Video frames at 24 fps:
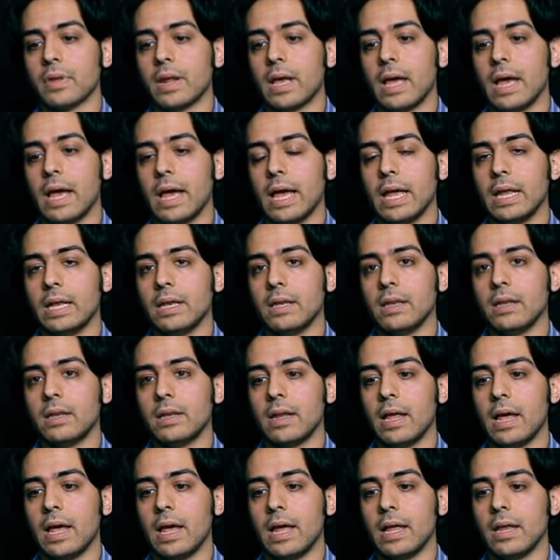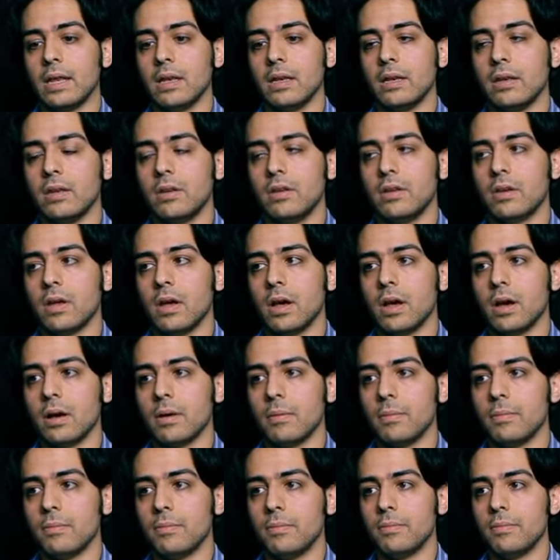and, and
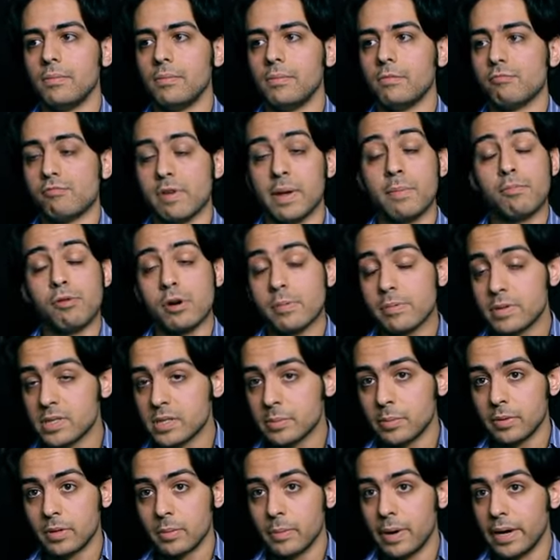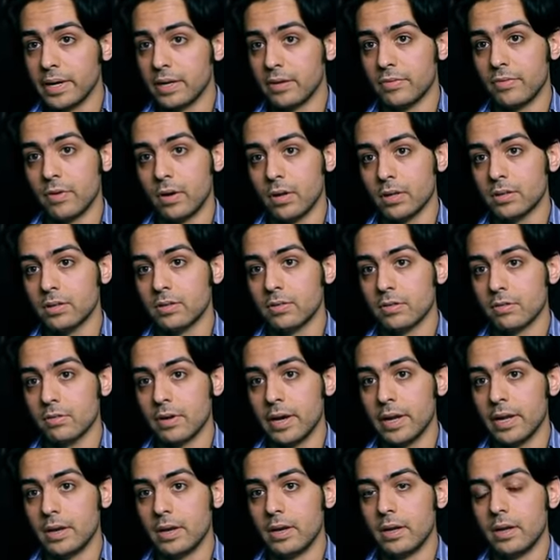um, repurposable by default,
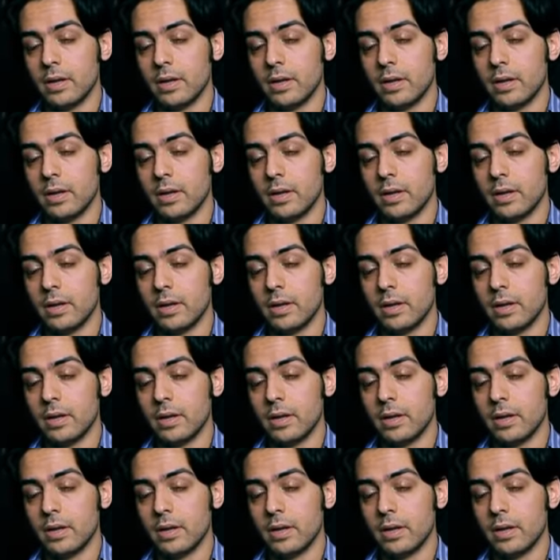right?